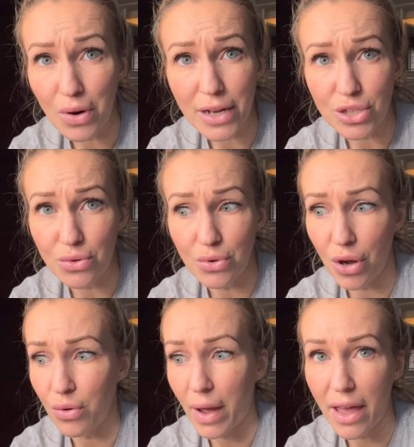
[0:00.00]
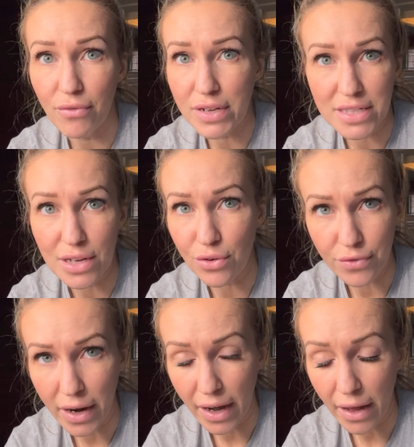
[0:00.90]
I don't go every single
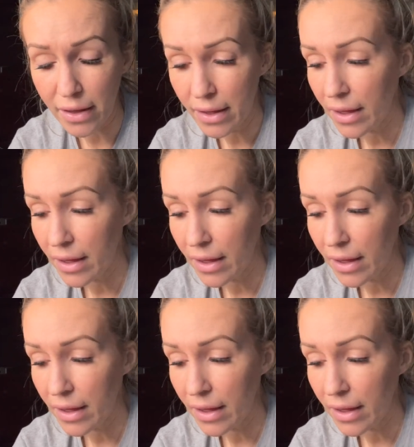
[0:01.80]
Friday.